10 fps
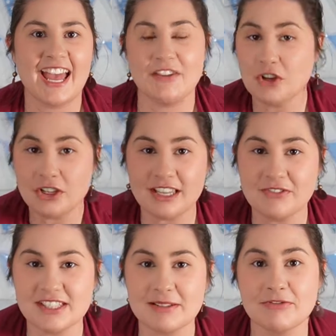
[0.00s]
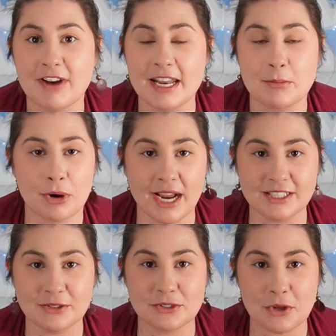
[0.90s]
If you're looking for some fun and
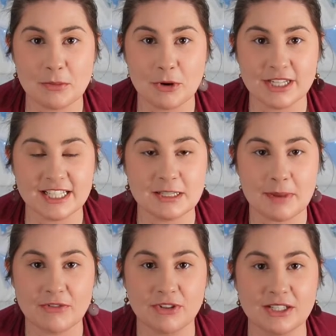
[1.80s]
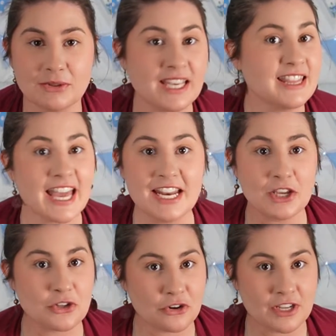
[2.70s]
practical sewing projects to make for a little kid,
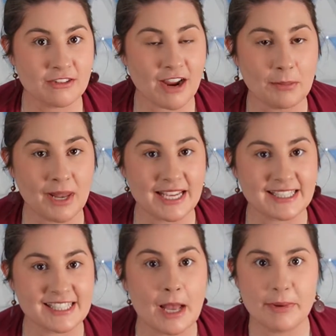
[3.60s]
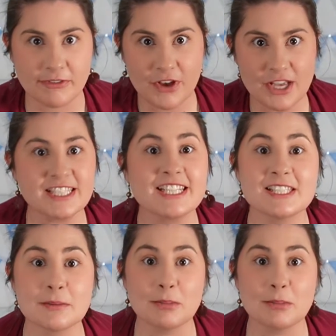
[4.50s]
then you're in the right place. But first, some